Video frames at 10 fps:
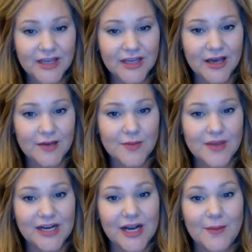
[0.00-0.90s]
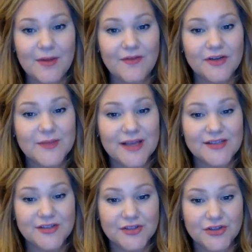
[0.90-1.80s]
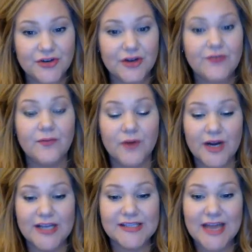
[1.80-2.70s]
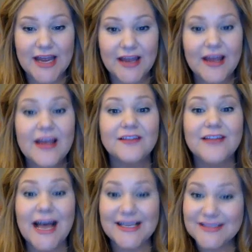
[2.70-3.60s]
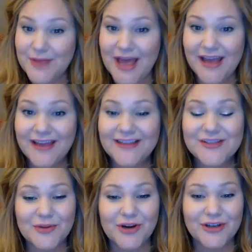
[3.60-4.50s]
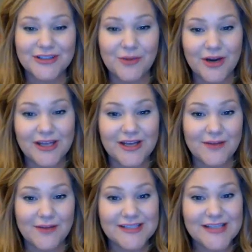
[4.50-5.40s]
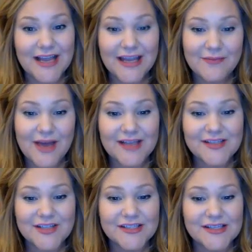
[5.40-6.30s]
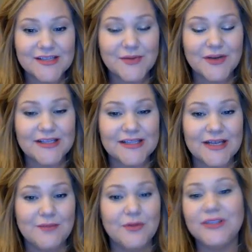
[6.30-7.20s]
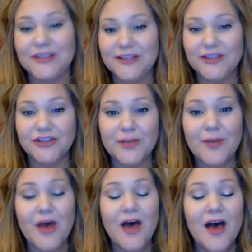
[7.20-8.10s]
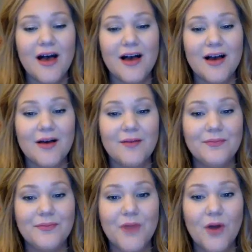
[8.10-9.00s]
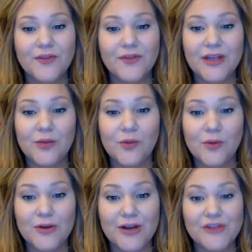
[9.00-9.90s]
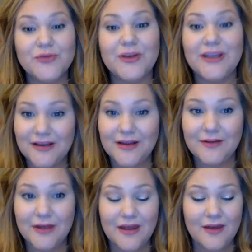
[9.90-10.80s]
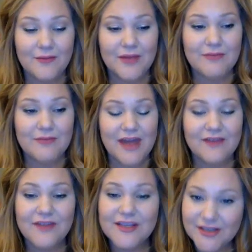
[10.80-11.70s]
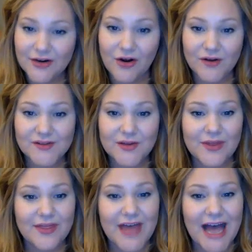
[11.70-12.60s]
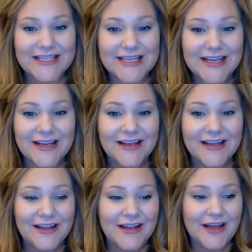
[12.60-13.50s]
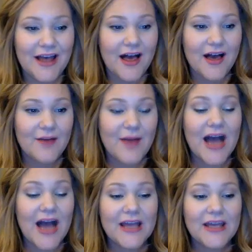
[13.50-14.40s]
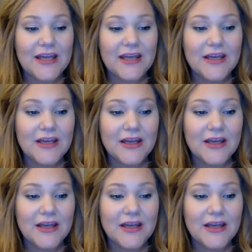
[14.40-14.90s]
And then I got my first master's degree from Fort Hays State last May. So I'm currently working on my second master's. This one is in building leadership. Hopefully we'll be graduating in May of this year also with that. I